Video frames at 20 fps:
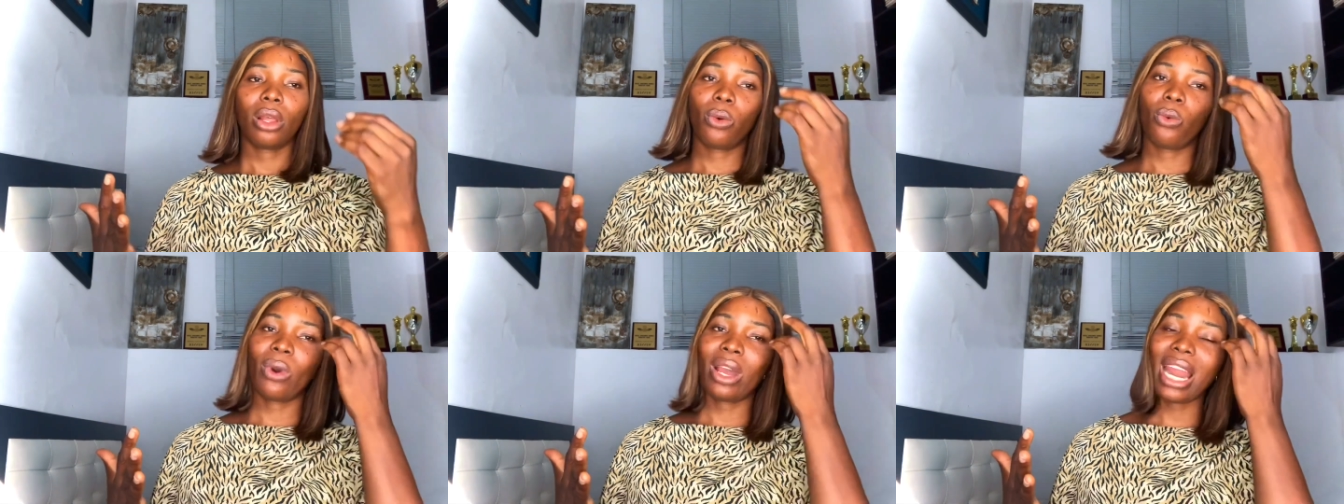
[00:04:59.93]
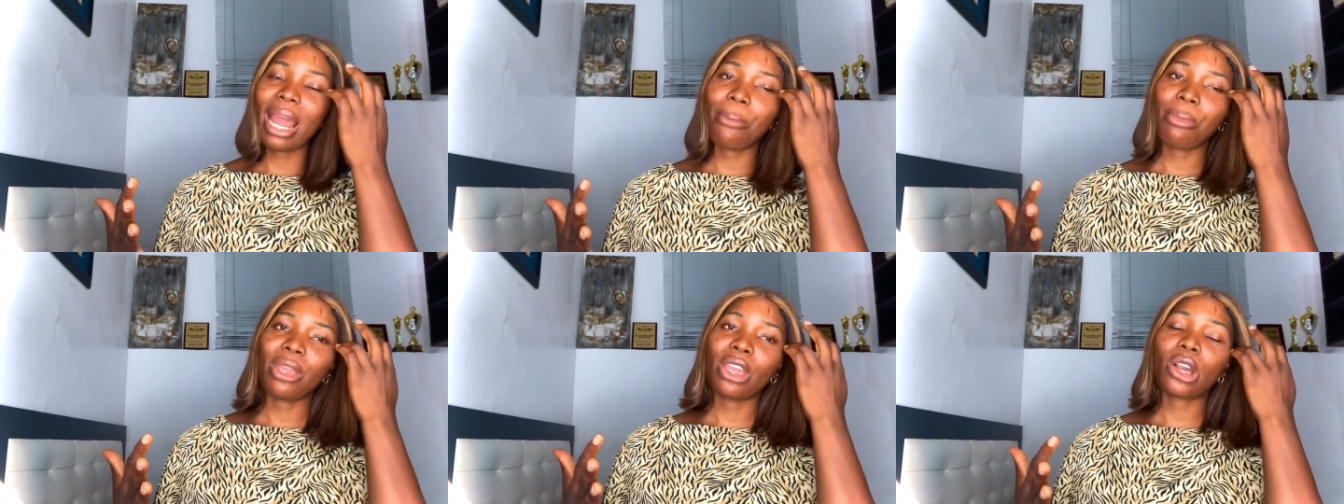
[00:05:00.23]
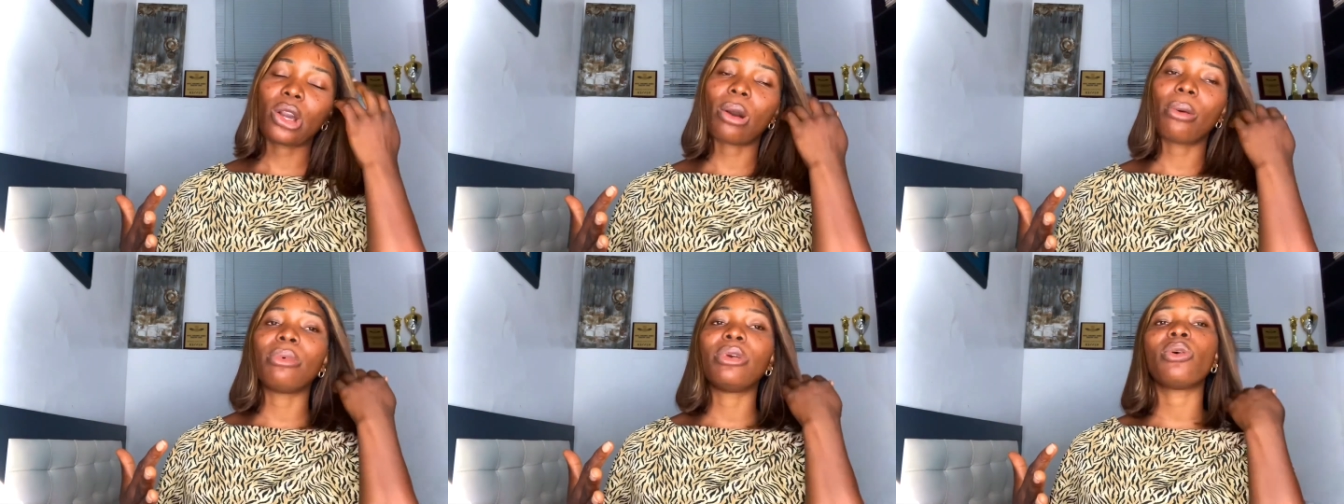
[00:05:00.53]
What I
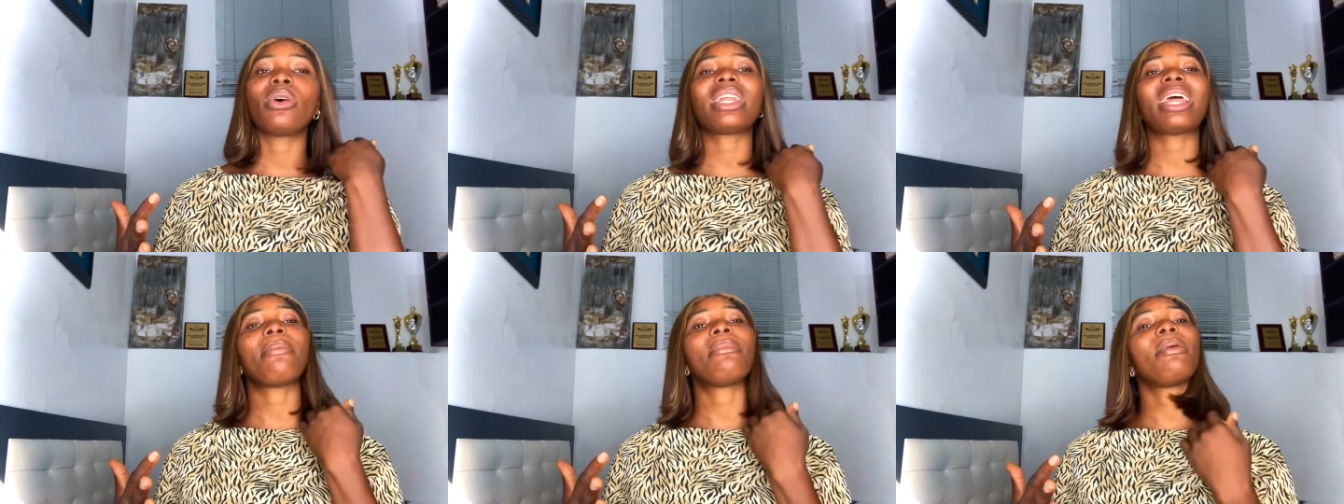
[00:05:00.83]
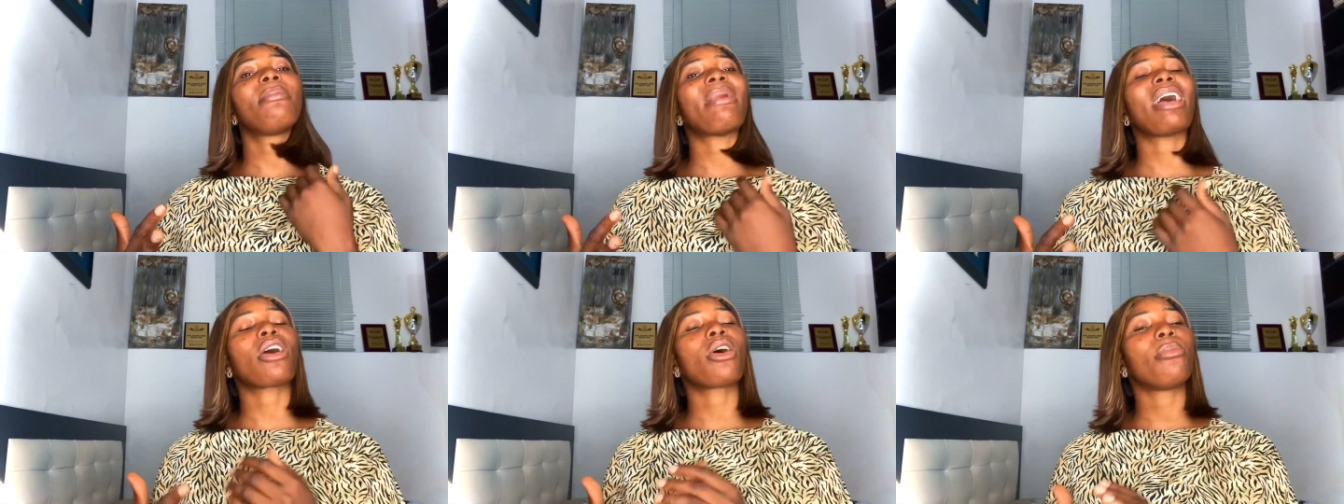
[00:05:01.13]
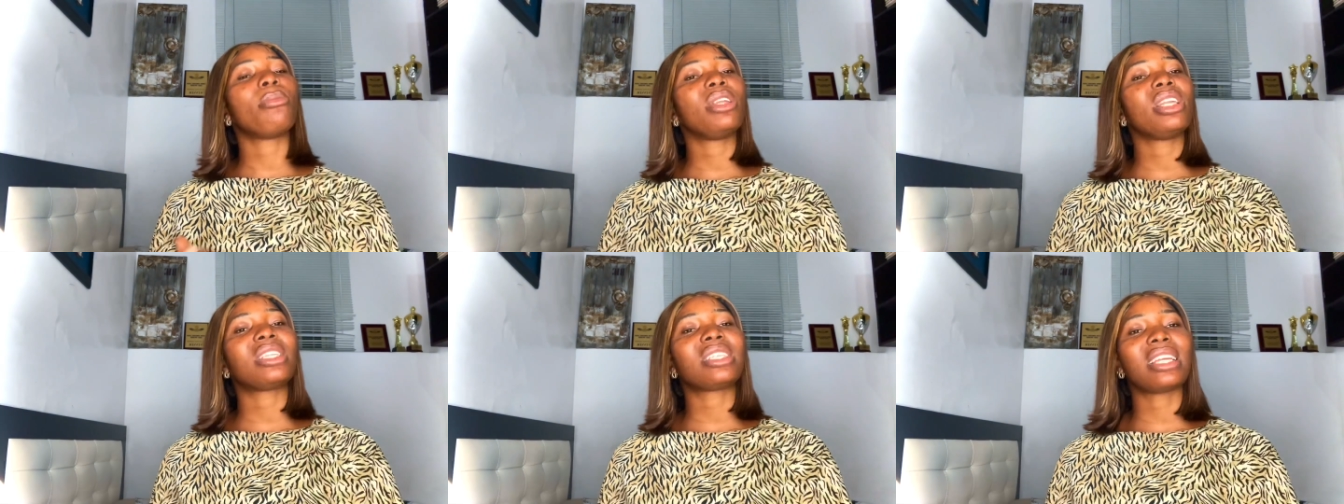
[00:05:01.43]
mean, what I mean by
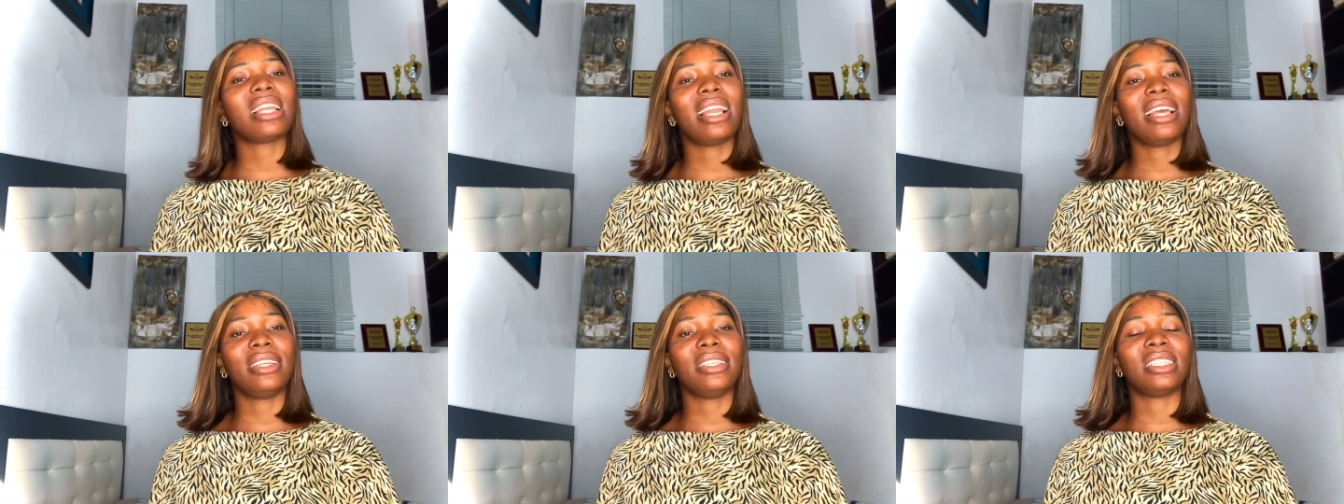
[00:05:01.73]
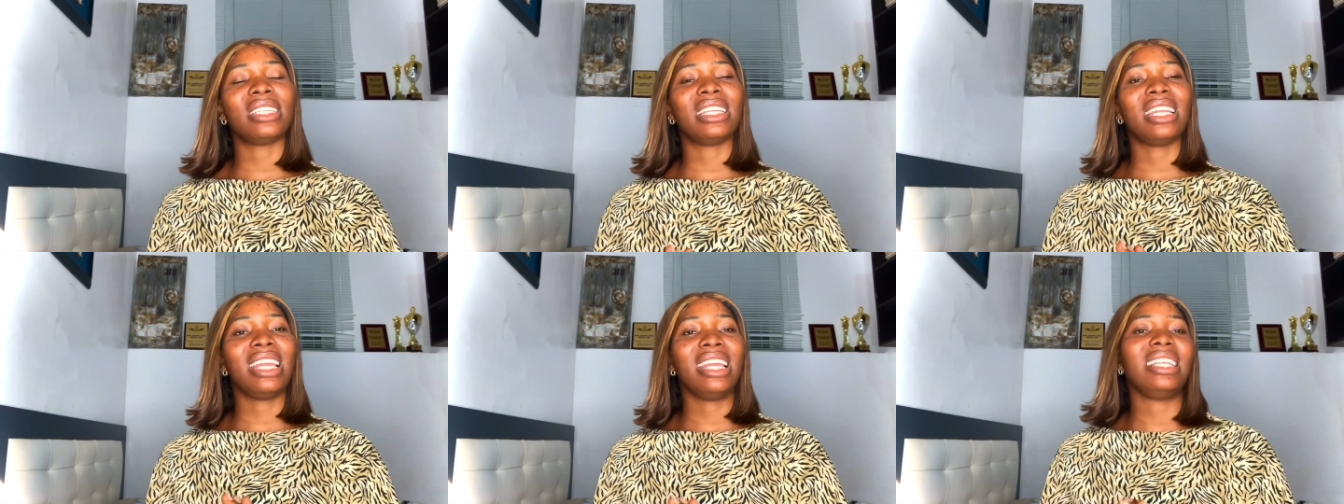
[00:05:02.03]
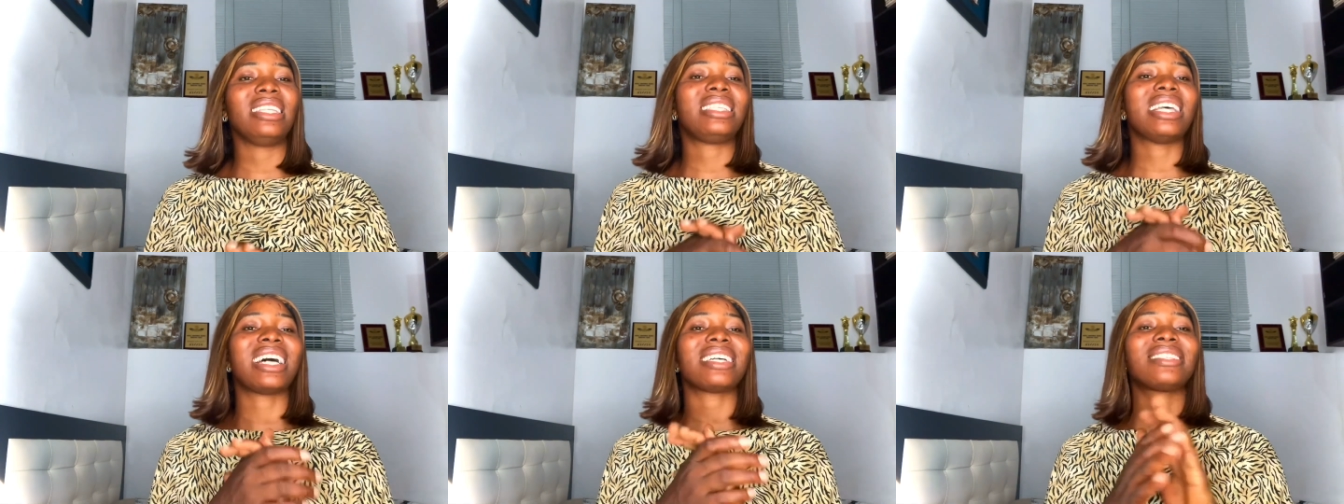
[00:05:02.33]
community lending
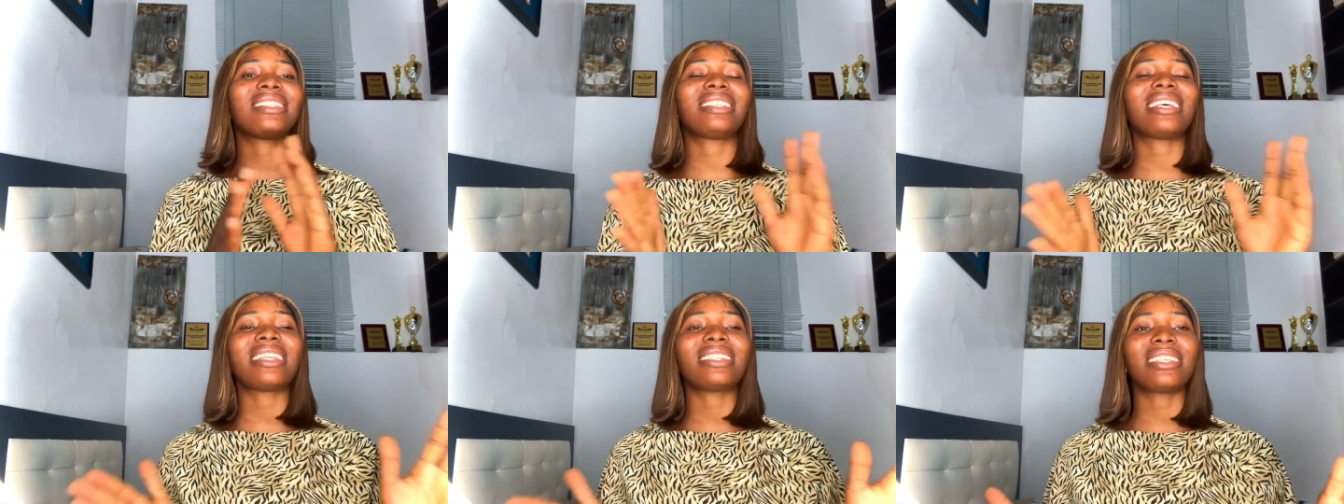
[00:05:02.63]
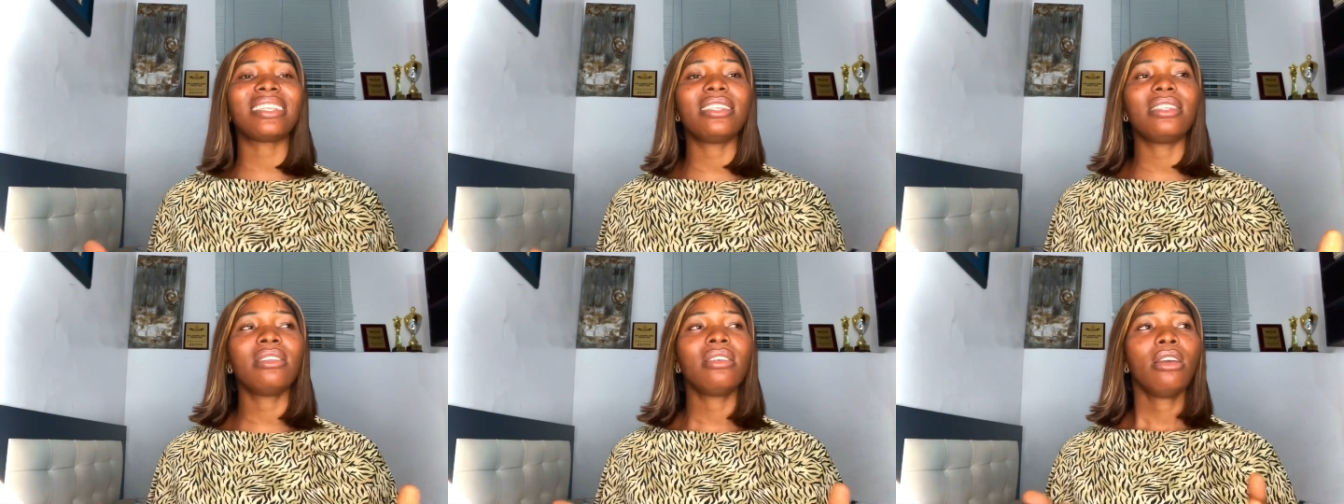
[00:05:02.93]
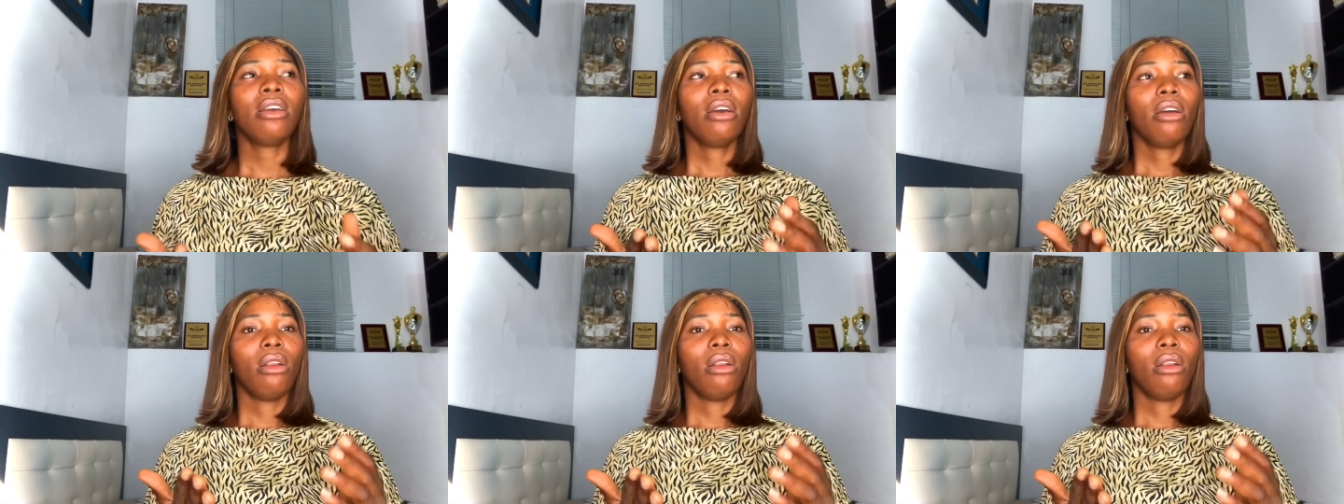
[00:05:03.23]
is there are certain